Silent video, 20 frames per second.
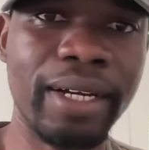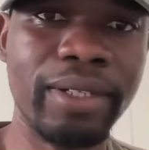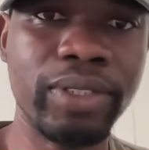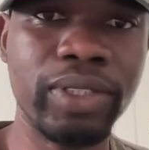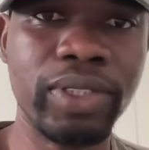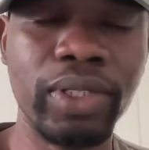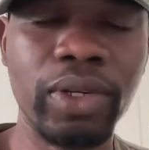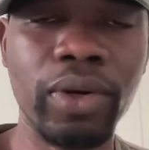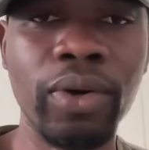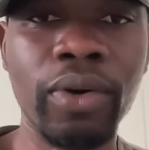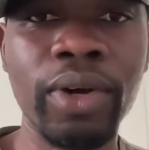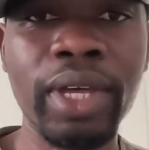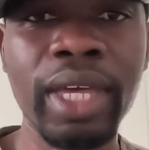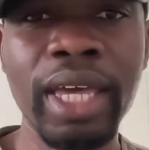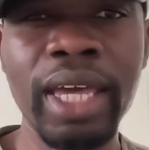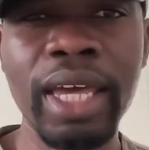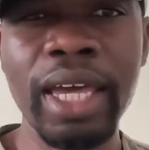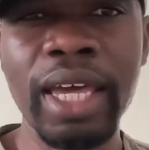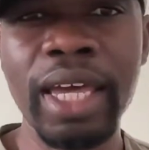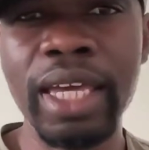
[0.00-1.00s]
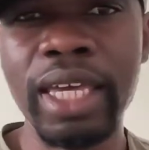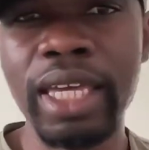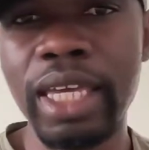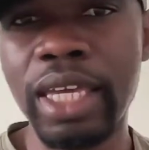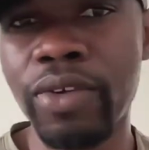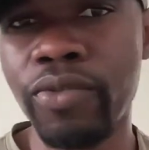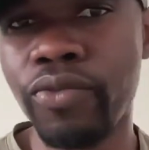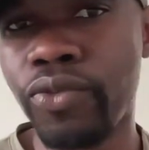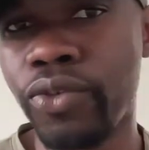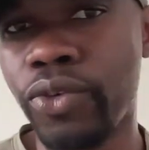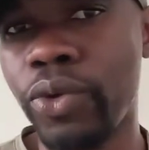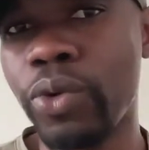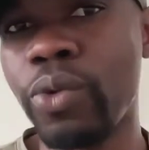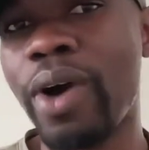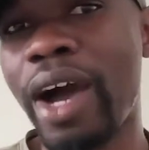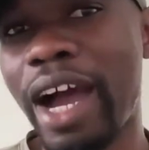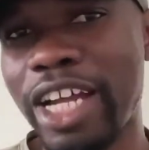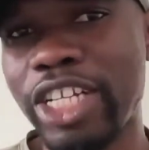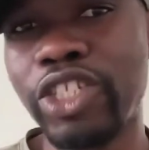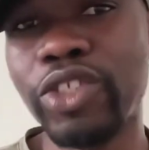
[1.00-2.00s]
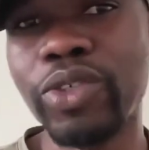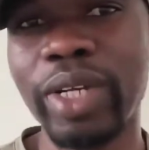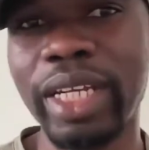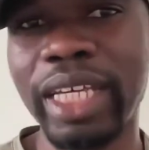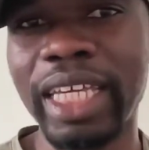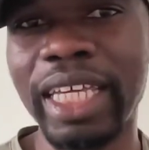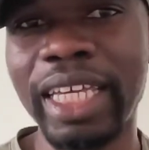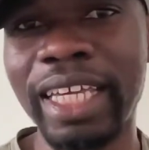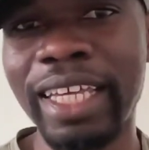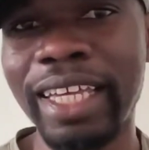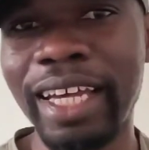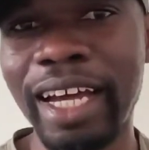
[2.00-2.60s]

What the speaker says: So if you actually